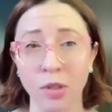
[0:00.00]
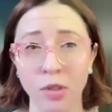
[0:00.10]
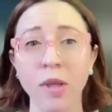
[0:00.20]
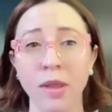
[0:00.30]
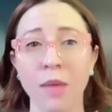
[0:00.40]

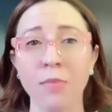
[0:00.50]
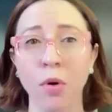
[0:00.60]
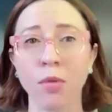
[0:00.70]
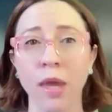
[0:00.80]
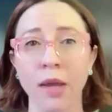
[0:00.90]
doing that
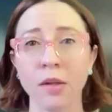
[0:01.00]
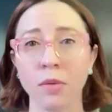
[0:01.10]
both and